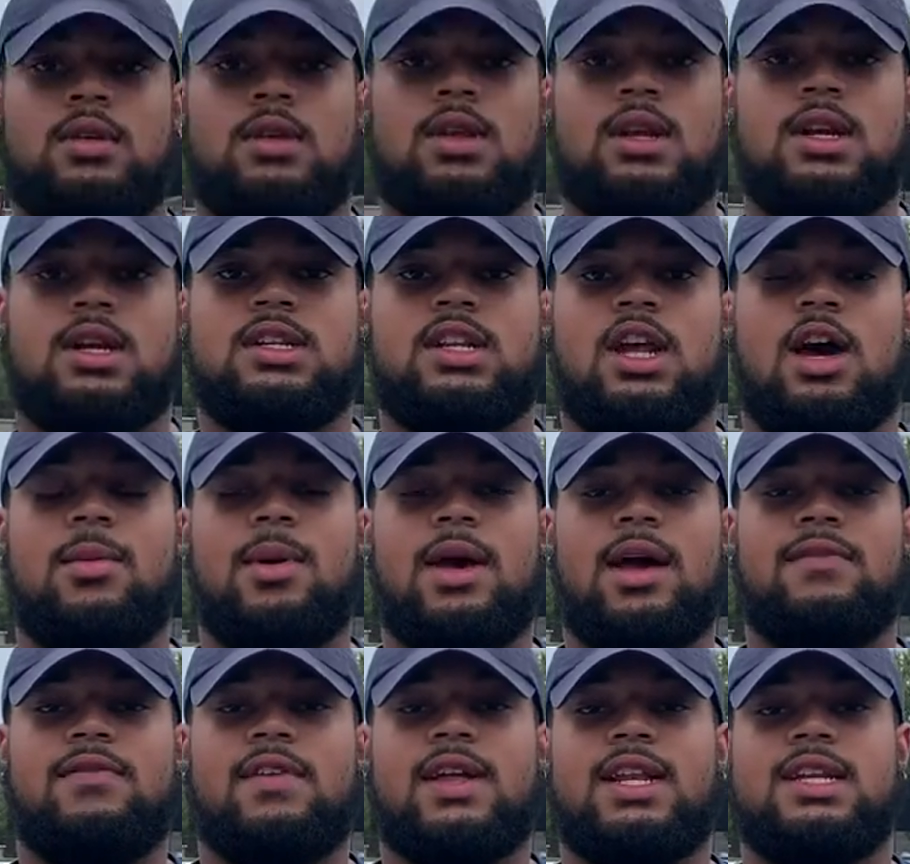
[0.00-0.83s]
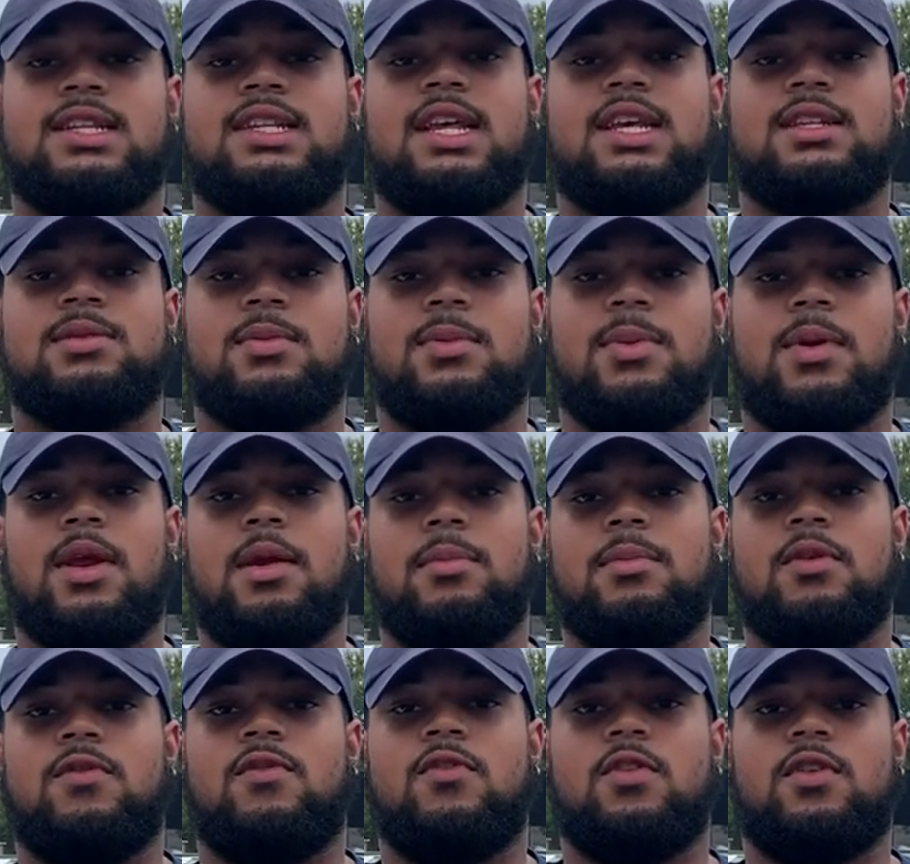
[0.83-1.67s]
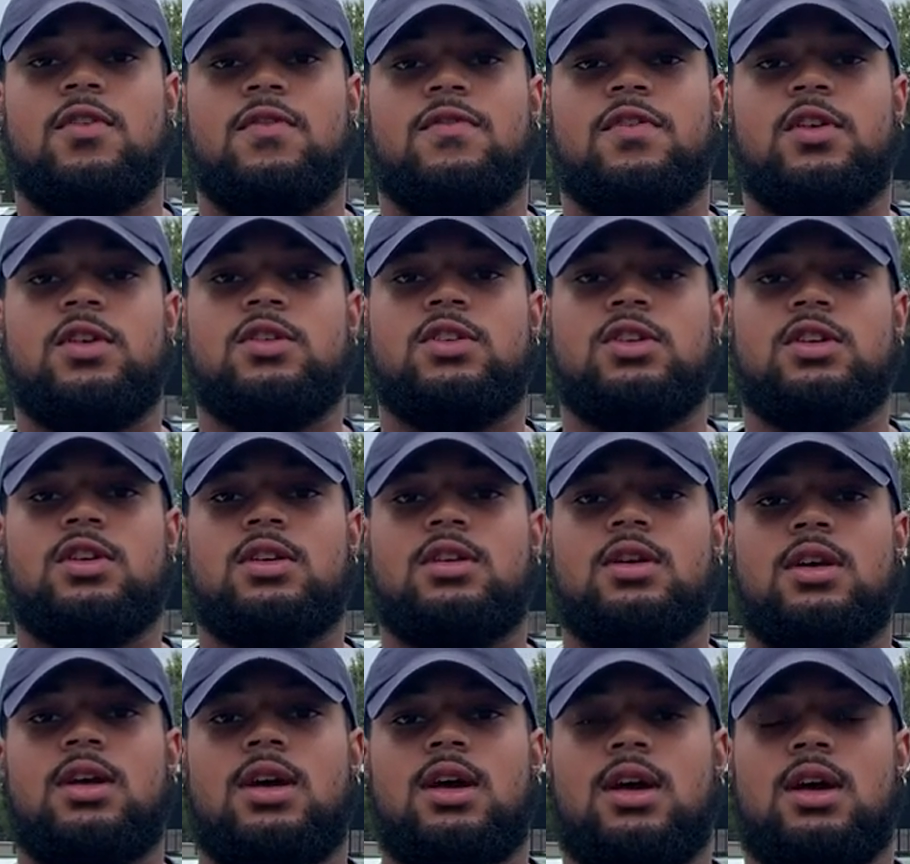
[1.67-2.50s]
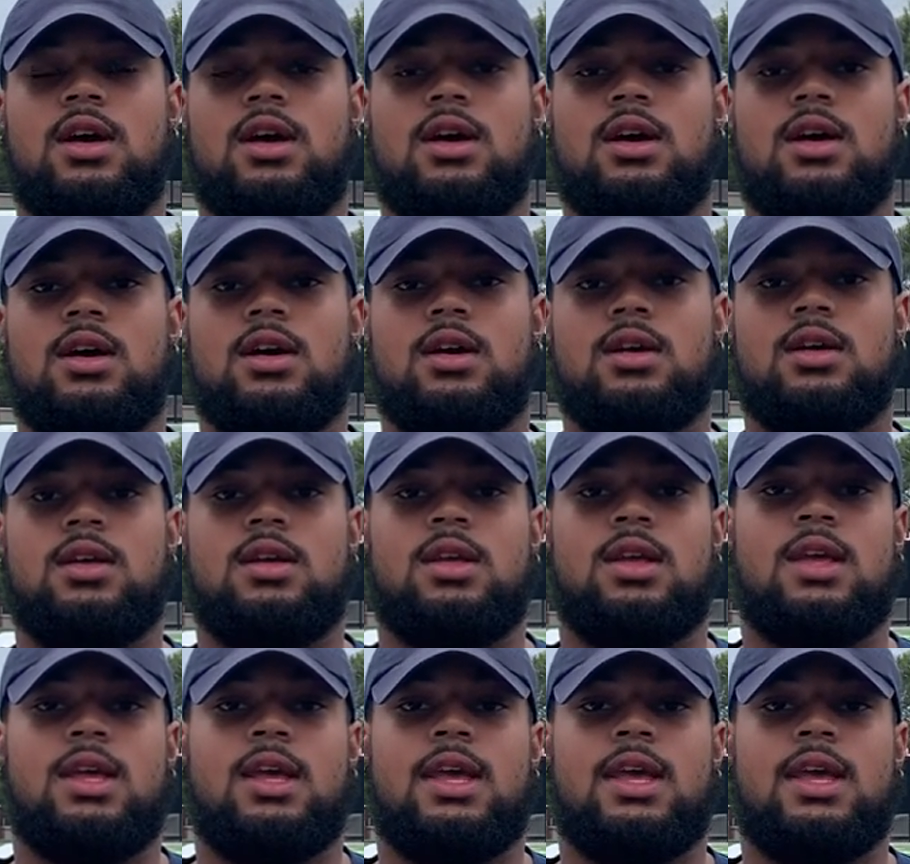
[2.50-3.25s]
Catawba Athletics has prepared me for the future, uh,